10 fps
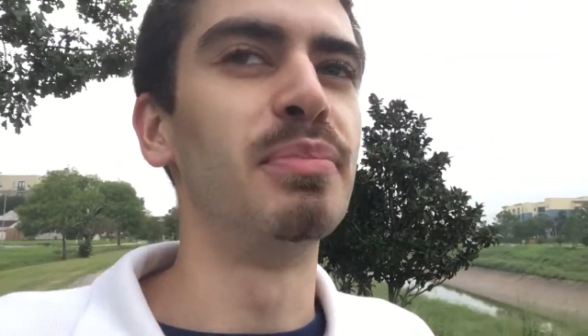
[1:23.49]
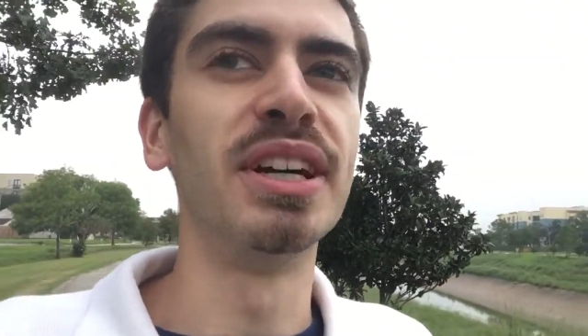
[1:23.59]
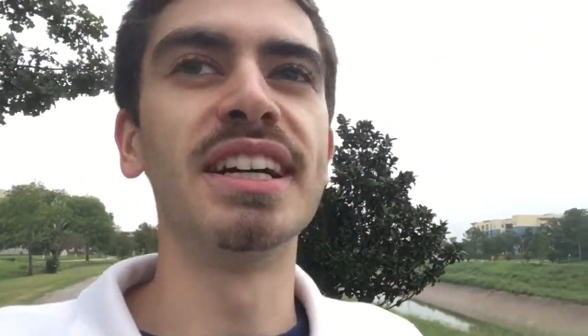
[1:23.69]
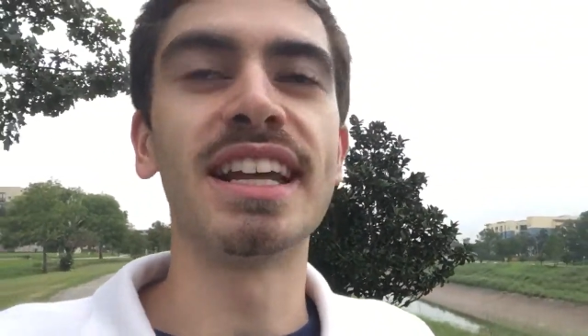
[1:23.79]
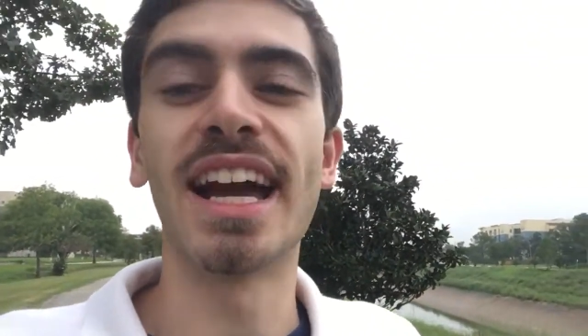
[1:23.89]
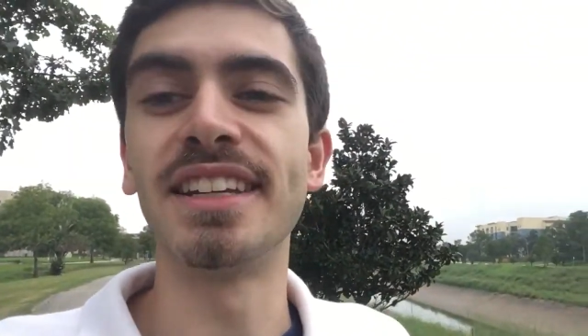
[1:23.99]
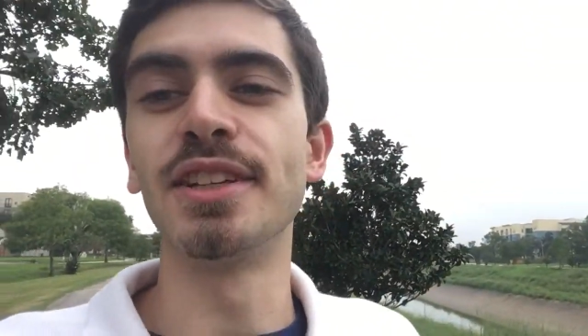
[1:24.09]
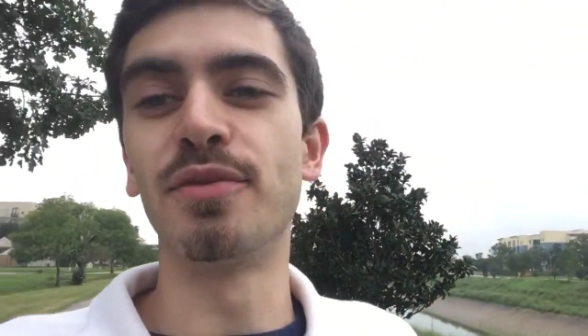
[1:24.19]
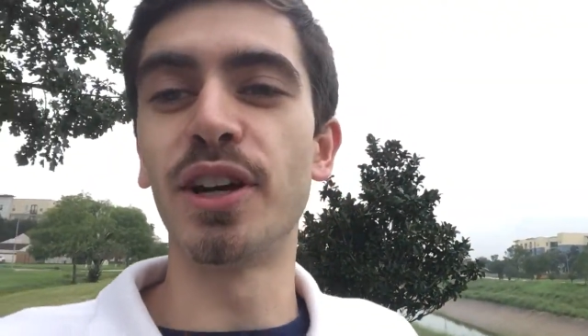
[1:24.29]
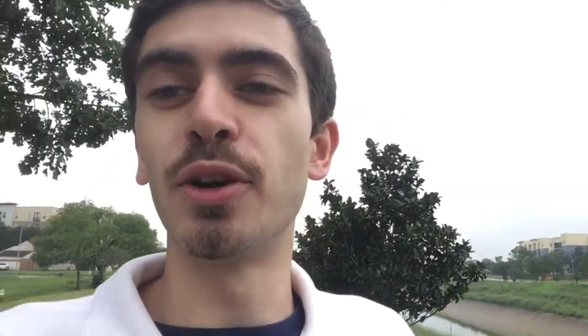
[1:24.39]
but I
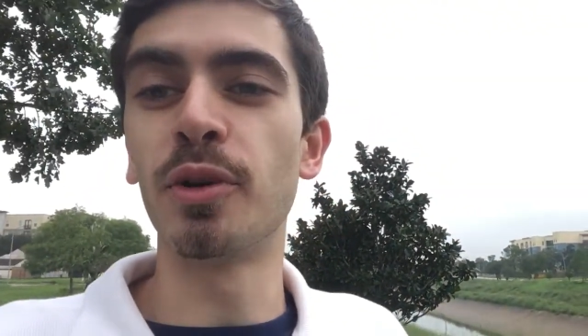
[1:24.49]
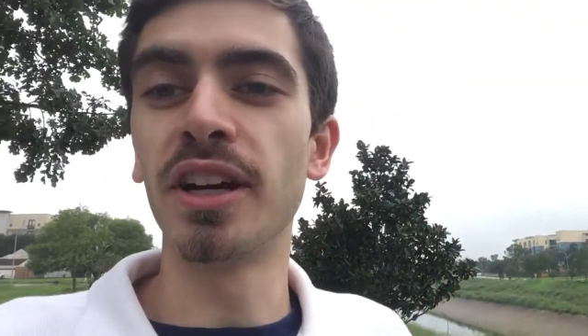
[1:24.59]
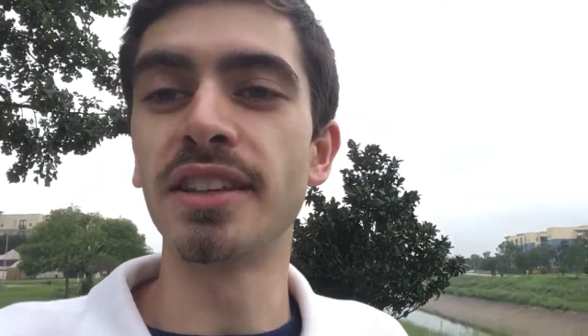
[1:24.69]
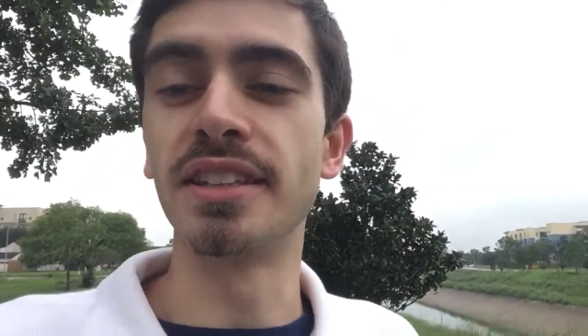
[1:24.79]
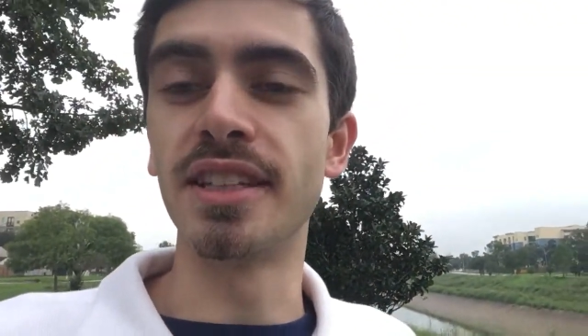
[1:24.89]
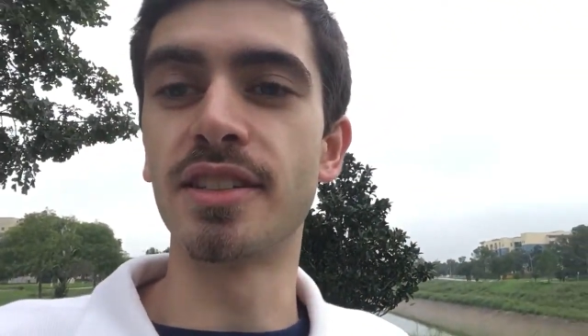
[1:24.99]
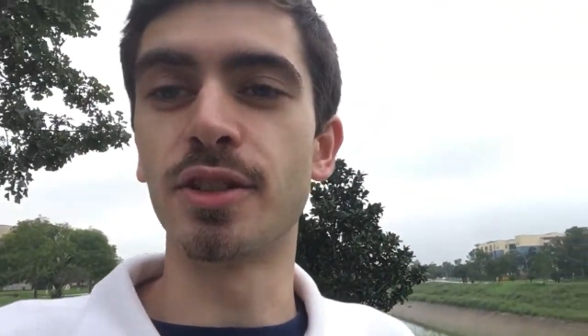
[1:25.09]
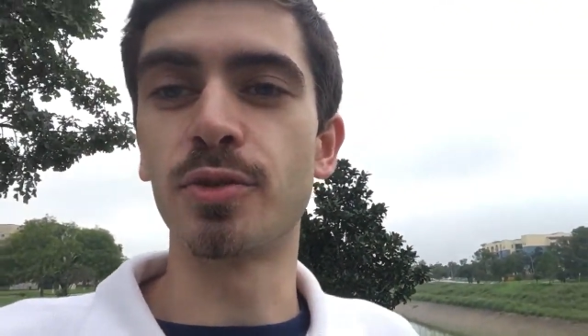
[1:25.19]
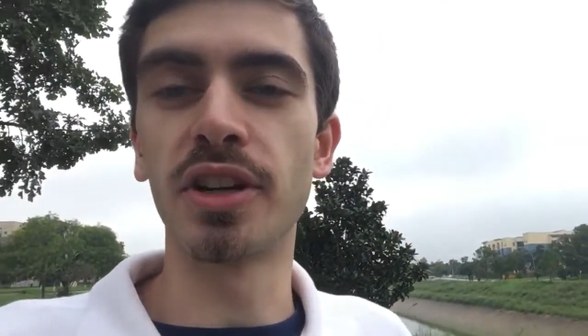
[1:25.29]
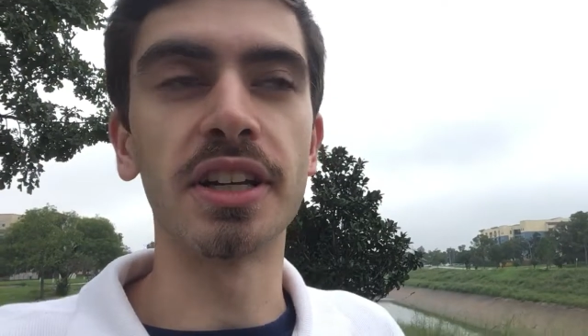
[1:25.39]
did very well at the
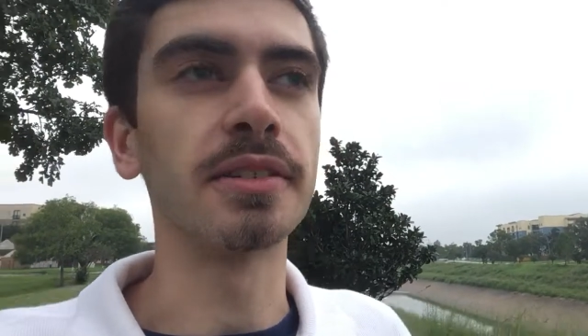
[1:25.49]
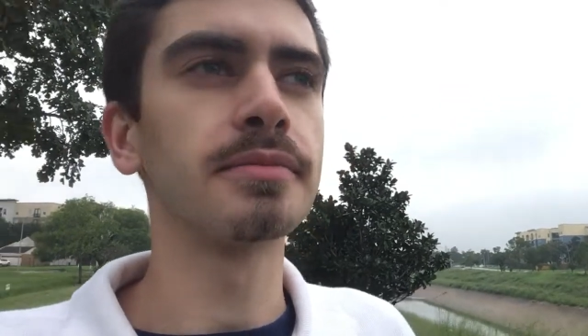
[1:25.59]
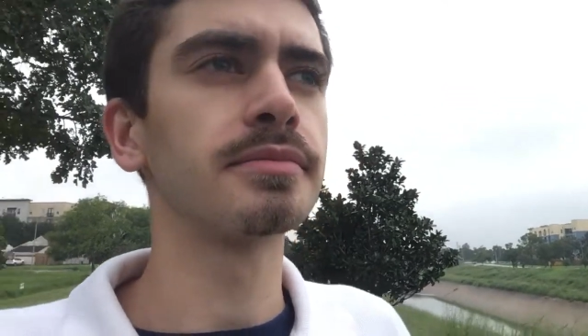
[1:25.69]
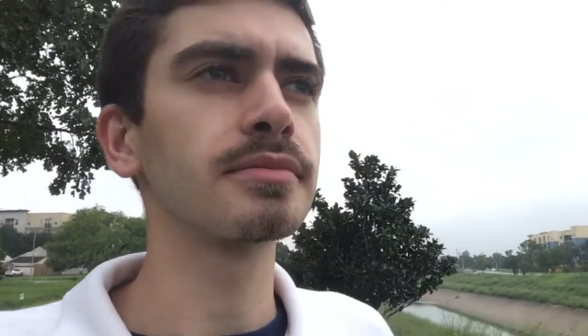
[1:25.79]
distance running.